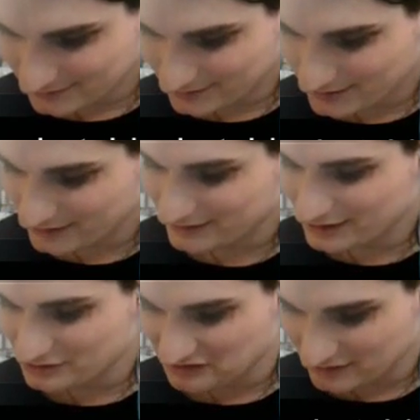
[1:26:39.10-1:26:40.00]
the
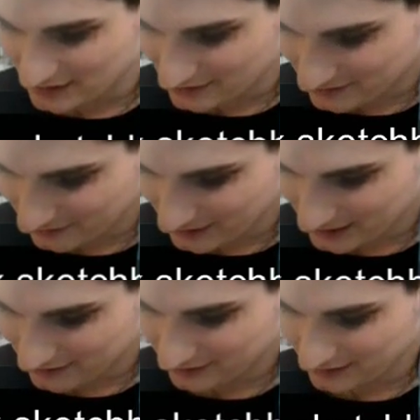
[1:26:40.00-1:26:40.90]
interesting thing is that
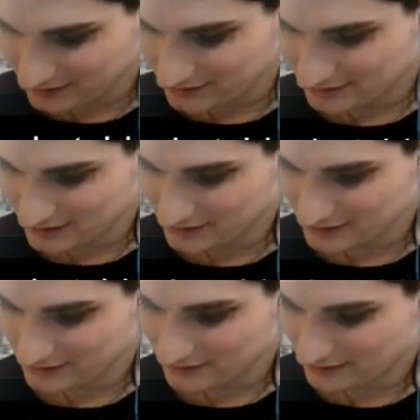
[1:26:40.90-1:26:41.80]
like
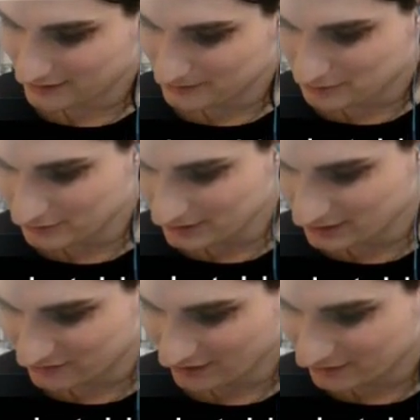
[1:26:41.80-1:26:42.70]
the Bruna and
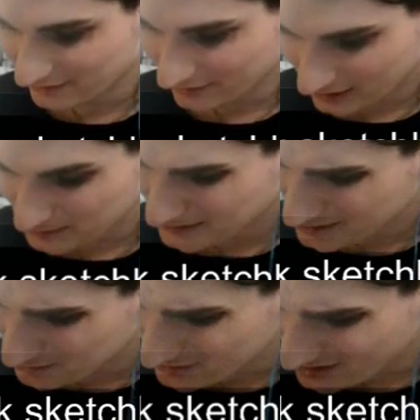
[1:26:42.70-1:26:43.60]
Gazella deck that I
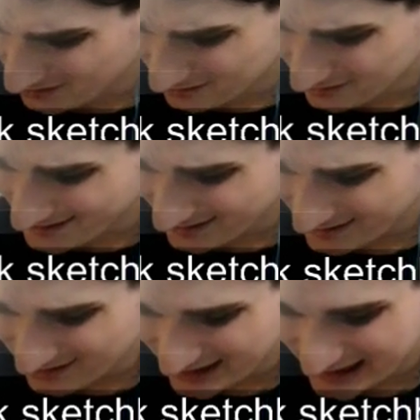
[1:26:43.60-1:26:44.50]
played was not really
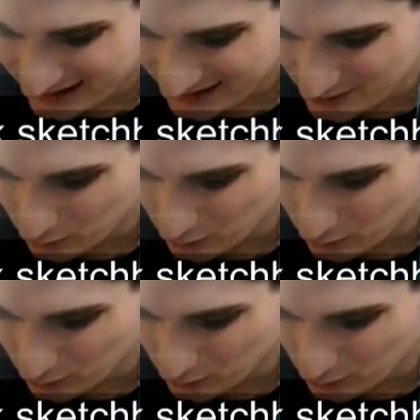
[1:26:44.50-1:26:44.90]
like it